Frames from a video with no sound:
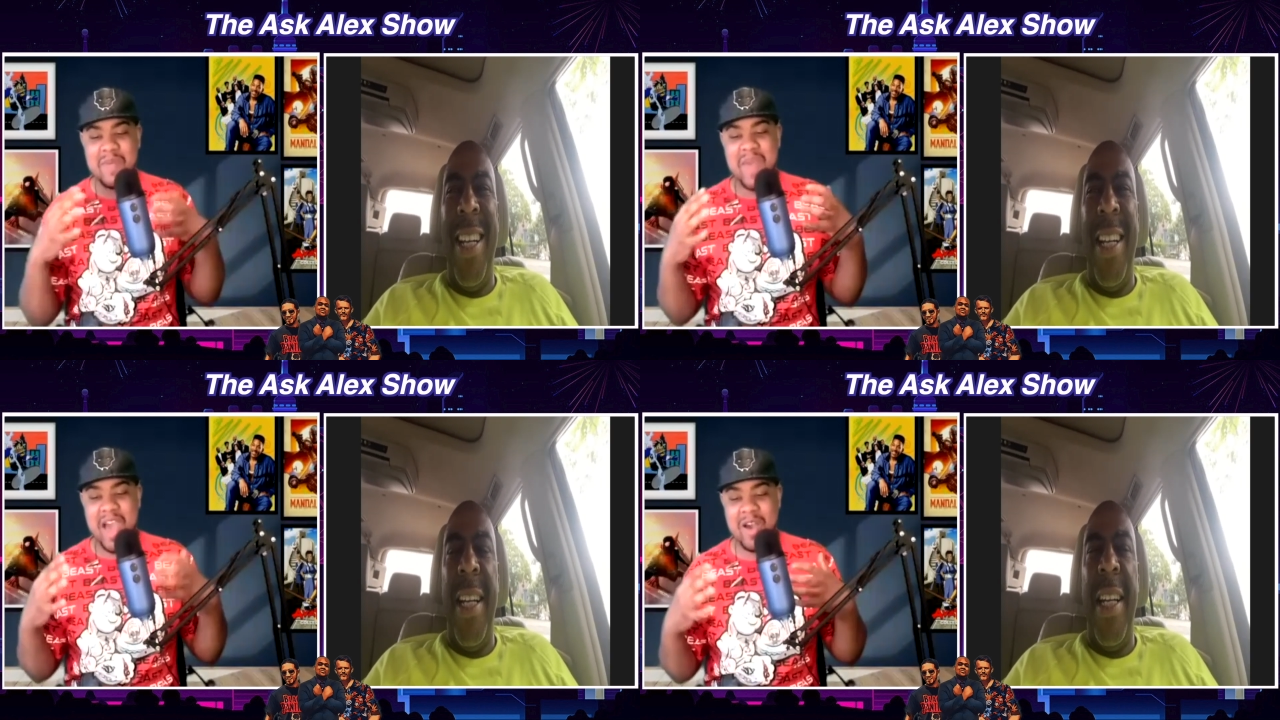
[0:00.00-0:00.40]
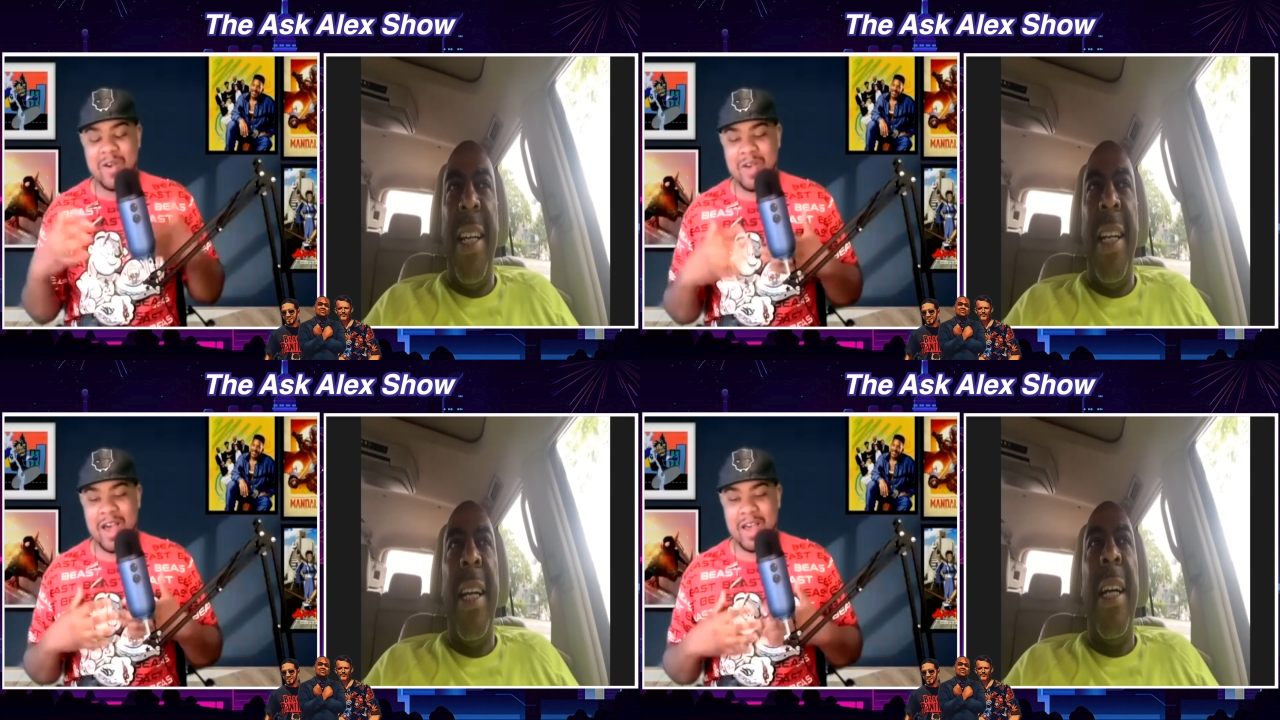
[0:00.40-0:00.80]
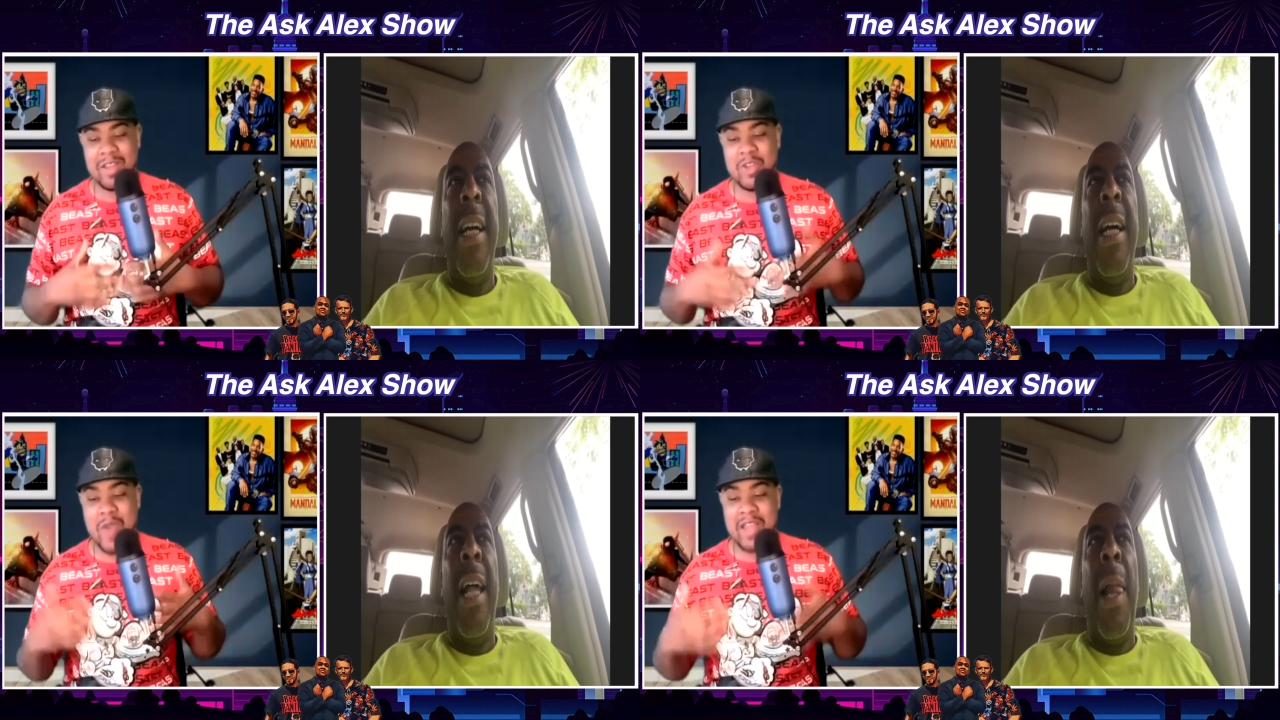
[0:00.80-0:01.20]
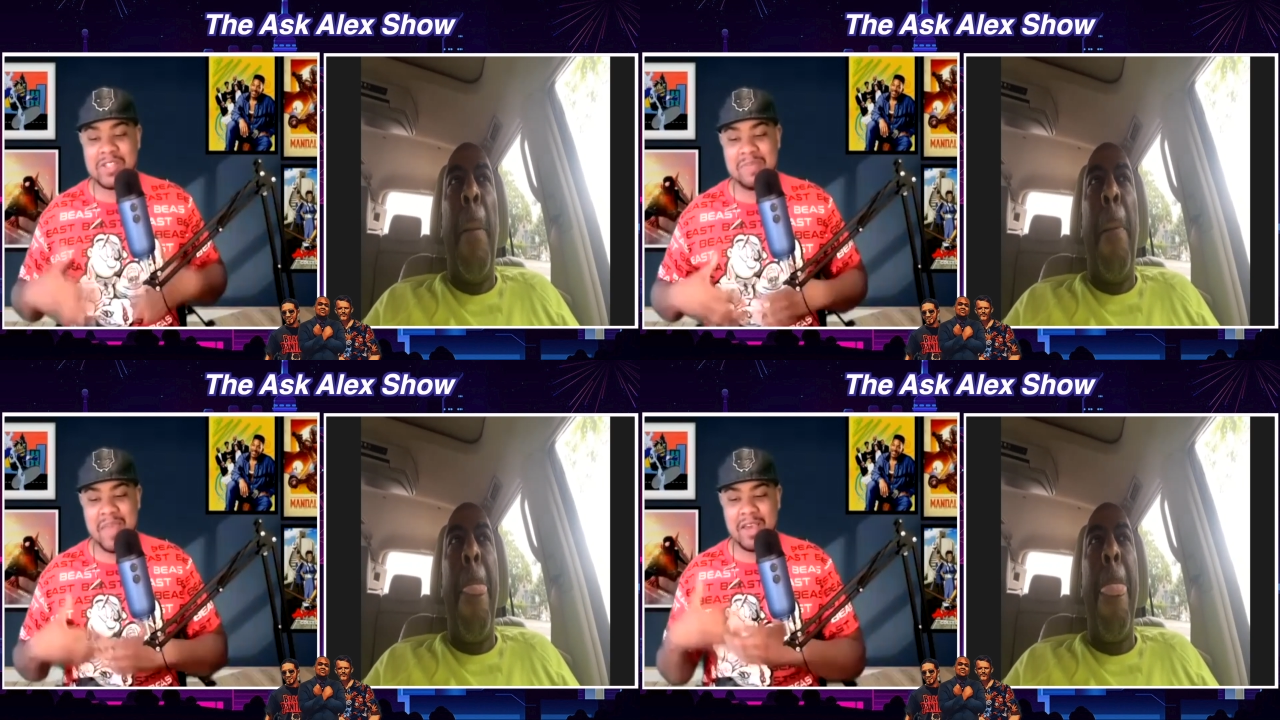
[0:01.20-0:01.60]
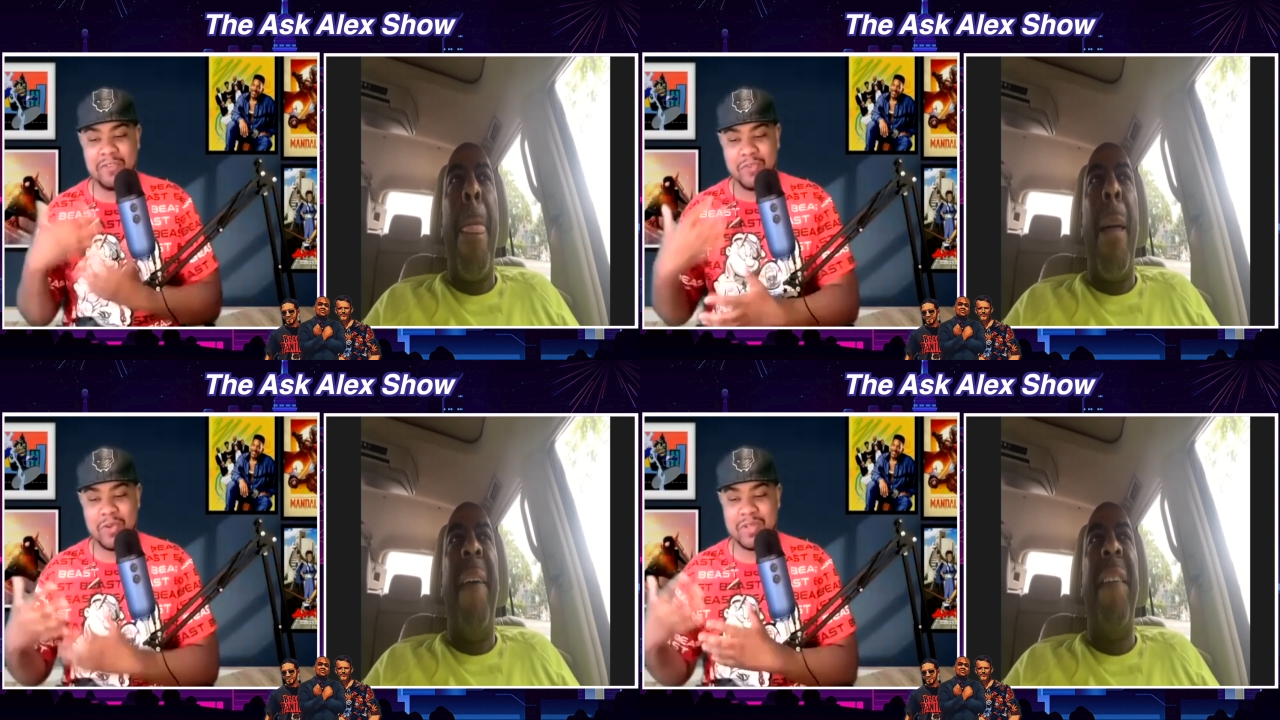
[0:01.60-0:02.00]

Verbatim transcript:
Speaker 1: about? Uh, you actually being a full